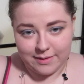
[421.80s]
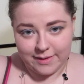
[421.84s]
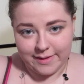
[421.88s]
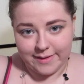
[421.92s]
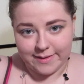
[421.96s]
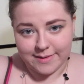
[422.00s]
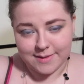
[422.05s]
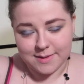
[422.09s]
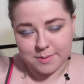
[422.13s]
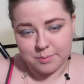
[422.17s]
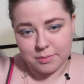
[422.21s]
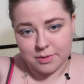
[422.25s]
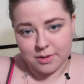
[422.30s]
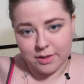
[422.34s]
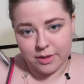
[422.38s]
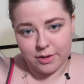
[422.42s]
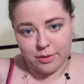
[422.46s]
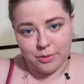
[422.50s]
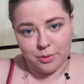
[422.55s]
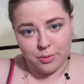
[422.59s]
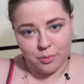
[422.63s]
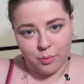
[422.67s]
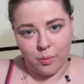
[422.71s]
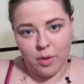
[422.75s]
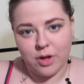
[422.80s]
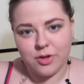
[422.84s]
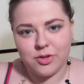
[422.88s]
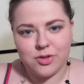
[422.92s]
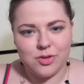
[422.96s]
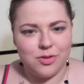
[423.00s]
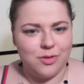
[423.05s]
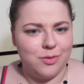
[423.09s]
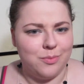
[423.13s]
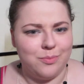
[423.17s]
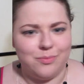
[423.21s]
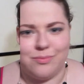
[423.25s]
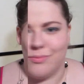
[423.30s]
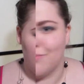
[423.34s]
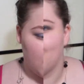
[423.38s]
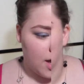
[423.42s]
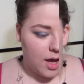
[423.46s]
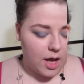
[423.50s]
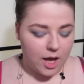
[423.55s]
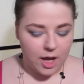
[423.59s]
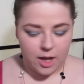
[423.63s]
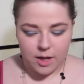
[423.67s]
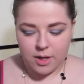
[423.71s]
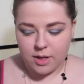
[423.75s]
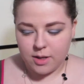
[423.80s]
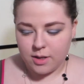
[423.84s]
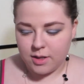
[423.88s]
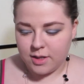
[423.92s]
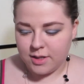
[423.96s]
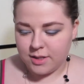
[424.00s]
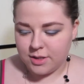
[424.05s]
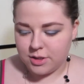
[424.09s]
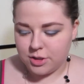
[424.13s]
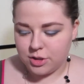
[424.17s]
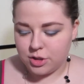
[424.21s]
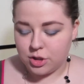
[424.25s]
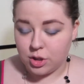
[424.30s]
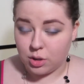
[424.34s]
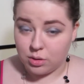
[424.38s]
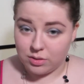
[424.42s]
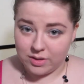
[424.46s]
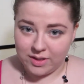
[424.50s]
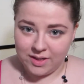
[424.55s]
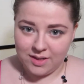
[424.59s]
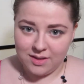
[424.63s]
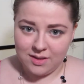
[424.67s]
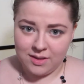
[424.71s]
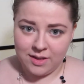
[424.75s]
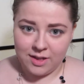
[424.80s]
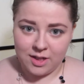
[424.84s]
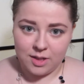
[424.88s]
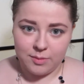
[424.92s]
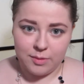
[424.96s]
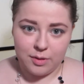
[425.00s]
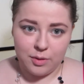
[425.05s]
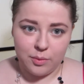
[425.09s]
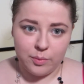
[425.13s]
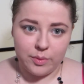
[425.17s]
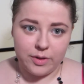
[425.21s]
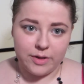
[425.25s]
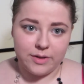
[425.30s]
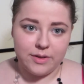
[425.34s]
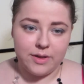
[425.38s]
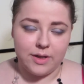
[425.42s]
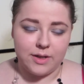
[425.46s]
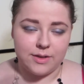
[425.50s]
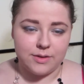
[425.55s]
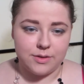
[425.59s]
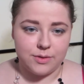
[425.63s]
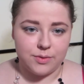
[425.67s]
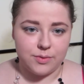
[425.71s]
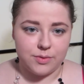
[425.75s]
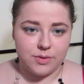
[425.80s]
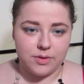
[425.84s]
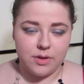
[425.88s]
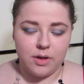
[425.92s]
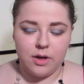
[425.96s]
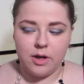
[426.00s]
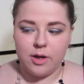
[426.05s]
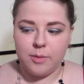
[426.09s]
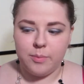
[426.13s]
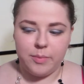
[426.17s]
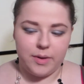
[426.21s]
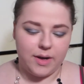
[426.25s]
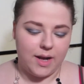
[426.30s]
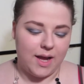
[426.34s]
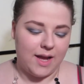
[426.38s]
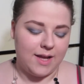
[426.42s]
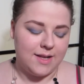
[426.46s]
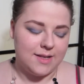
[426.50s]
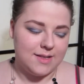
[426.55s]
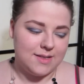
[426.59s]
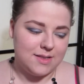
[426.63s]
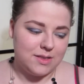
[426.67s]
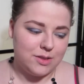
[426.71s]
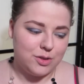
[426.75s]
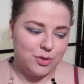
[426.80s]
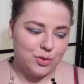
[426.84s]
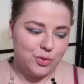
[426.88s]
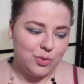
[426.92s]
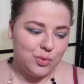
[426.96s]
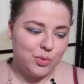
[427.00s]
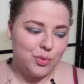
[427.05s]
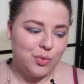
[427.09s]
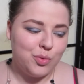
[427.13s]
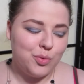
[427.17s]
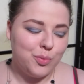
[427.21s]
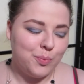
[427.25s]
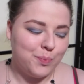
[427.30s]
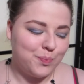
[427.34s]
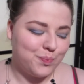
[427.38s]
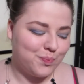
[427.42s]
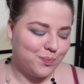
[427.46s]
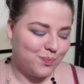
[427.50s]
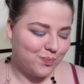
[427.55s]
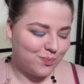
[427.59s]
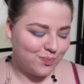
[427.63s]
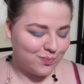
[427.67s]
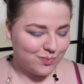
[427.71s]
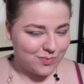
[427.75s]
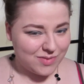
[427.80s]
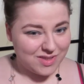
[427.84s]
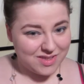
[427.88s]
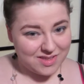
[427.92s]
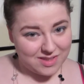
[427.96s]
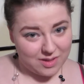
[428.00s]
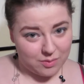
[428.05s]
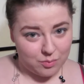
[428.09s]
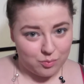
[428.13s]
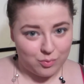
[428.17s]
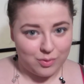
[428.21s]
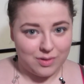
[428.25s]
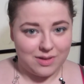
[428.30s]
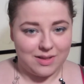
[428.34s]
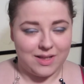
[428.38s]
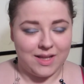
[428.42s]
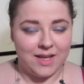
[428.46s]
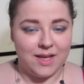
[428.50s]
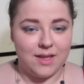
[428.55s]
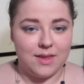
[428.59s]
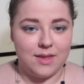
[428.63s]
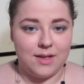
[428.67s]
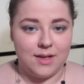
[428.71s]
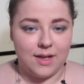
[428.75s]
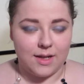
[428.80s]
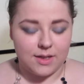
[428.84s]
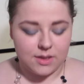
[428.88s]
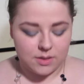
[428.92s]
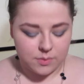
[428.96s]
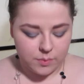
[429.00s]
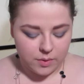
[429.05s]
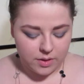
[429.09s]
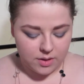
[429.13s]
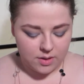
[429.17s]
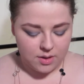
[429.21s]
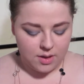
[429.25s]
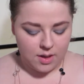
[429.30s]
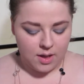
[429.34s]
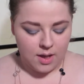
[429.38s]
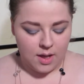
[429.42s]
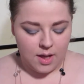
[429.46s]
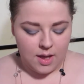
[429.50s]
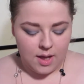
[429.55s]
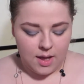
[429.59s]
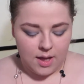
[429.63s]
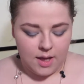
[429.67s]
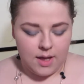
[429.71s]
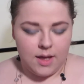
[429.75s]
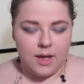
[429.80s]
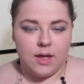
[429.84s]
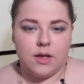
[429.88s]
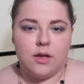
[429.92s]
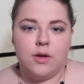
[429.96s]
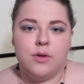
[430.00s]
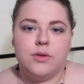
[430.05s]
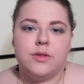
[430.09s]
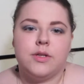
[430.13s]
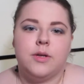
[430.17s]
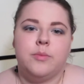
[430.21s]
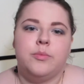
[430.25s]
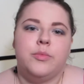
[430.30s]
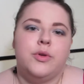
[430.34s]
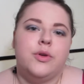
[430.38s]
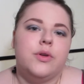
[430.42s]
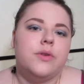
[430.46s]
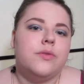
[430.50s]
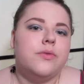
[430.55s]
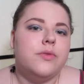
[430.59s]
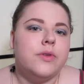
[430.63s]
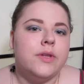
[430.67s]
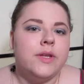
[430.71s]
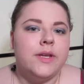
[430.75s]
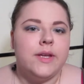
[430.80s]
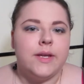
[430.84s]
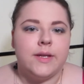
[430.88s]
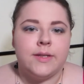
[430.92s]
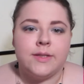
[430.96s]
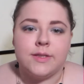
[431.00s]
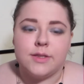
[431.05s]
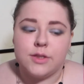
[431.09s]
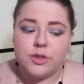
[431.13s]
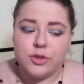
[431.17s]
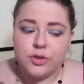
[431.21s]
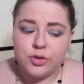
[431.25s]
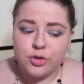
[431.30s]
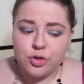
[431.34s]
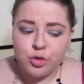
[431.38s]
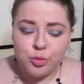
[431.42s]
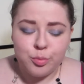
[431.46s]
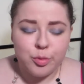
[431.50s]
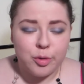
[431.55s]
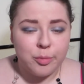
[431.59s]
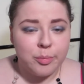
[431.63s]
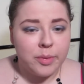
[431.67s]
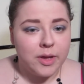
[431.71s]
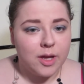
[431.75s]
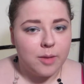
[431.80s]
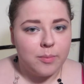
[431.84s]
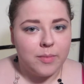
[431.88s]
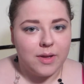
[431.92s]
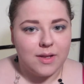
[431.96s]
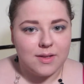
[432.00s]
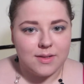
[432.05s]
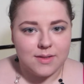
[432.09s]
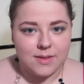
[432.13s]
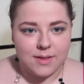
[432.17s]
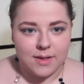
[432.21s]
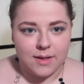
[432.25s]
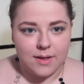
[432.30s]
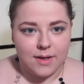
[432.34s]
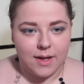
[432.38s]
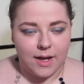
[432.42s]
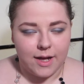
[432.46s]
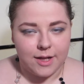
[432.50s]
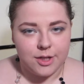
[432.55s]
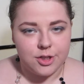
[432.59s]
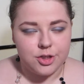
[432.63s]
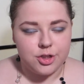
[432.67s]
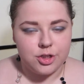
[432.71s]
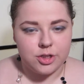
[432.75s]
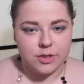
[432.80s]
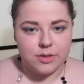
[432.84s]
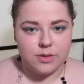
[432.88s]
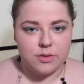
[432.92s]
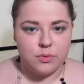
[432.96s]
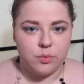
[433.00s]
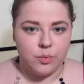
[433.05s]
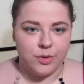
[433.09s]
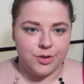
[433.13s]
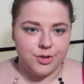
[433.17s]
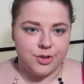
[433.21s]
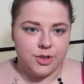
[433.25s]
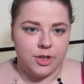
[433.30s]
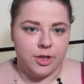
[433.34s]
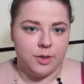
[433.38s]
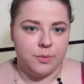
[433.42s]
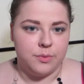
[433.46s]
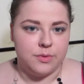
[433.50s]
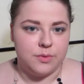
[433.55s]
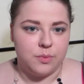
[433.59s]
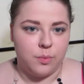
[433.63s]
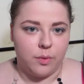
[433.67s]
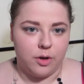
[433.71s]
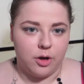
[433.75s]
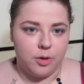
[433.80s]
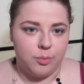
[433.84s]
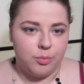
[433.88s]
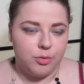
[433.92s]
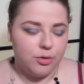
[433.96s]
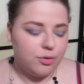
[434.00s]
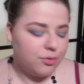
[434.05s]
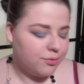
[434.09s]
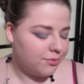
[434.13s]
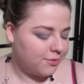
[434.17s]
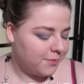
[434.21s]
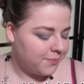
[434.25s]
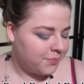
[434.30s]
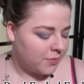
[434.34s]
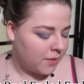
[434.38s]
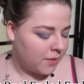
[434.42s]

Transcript: links below, watch them. I don't like the Annabelle one, as you saw, but I do somewhat like the NYX one. It goes on beautifully and it's super pigmented. I just wish it was waterproof.